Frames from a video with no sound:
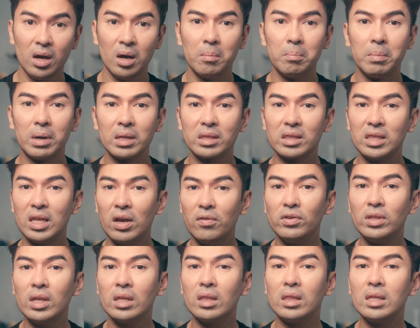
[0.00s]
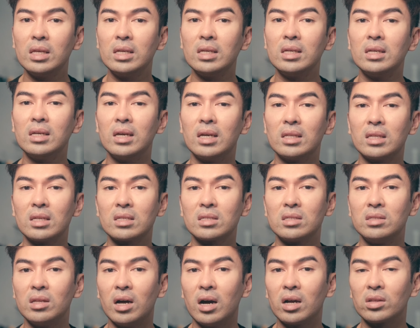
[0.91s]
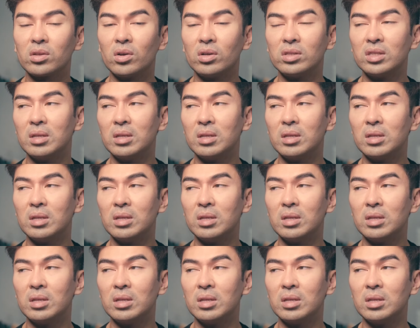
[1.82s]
but definitely it is not on